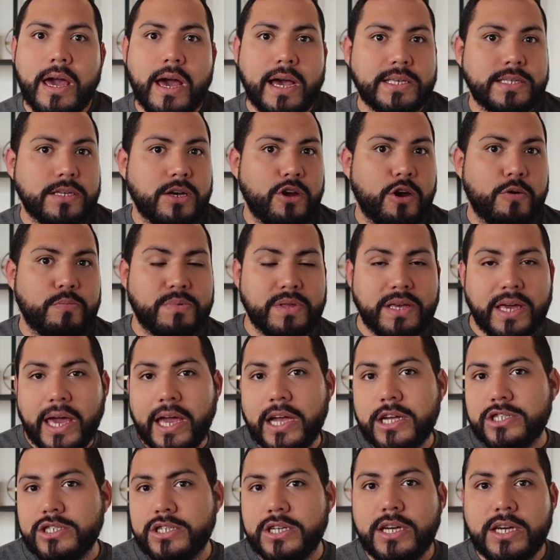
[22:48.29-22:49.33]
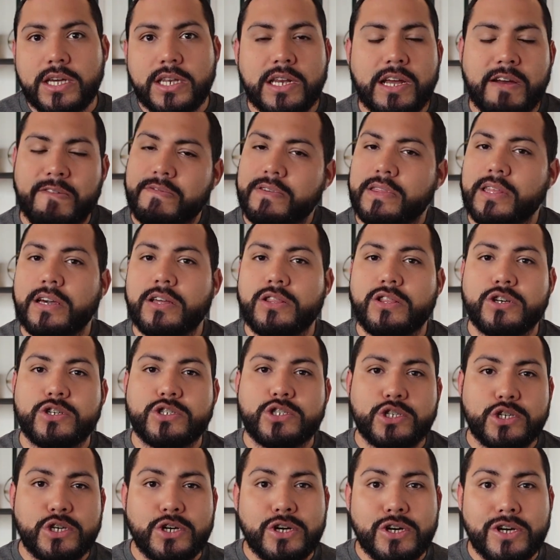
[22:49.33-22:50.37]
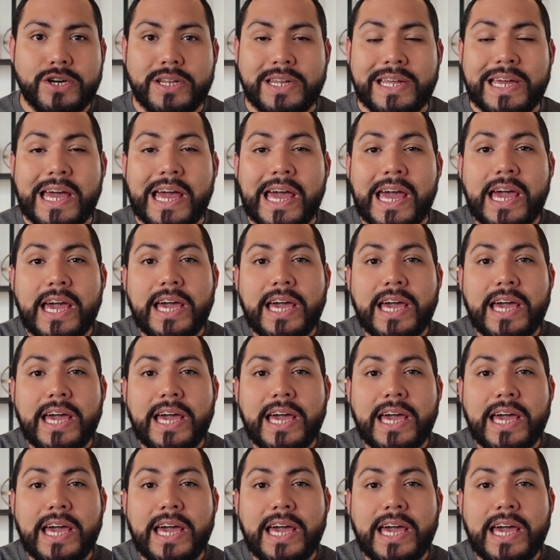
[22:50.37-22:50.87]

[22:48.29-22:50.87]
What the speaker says: I saw your application, everything looks good.